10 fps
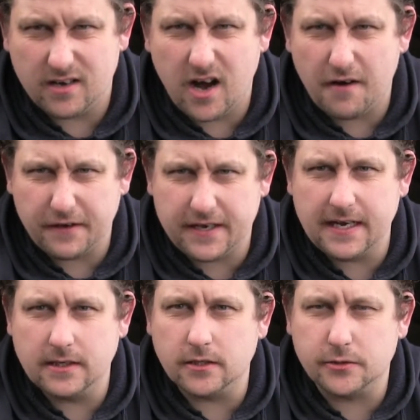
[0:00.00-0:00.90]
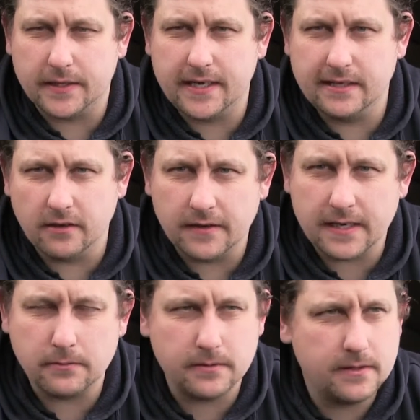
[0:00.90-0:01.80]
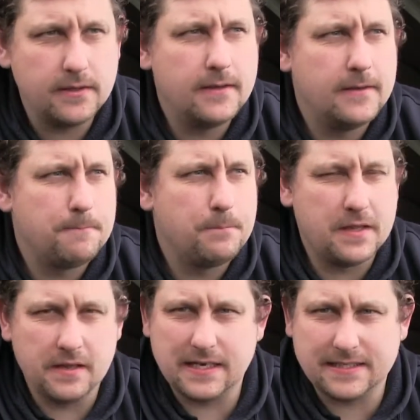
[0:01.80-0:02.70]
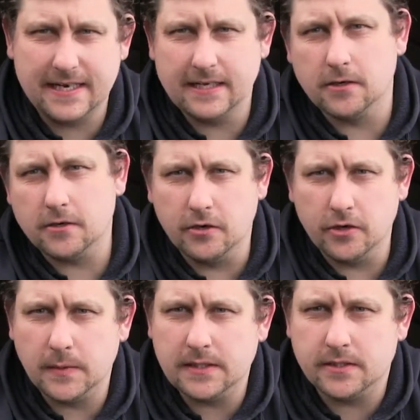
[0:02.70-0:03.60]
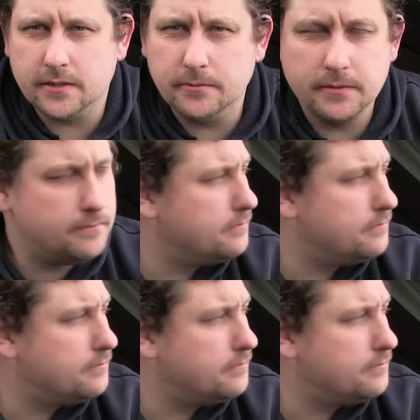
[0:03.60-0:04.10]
half a kilo to a kilo now, and the last kilo can go into